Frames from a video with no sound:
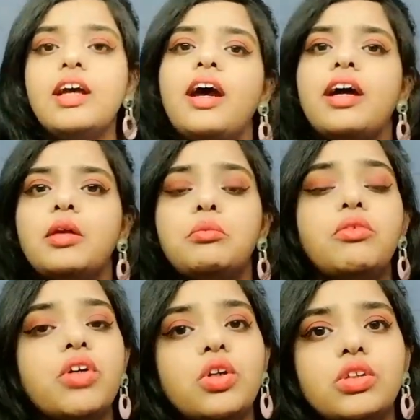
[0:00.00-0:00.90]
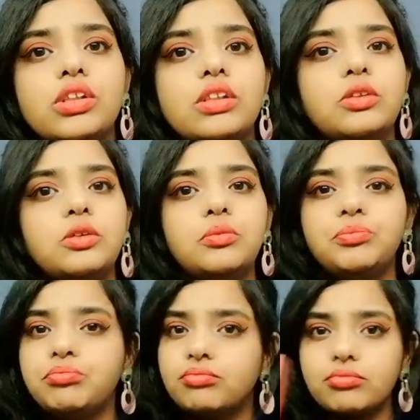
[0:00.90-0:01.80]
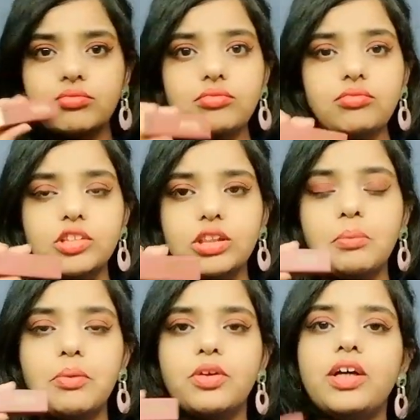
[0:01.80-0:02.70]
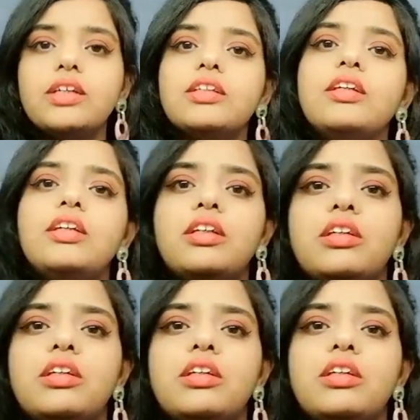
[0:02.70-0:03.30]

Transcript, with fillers: and moving on to the product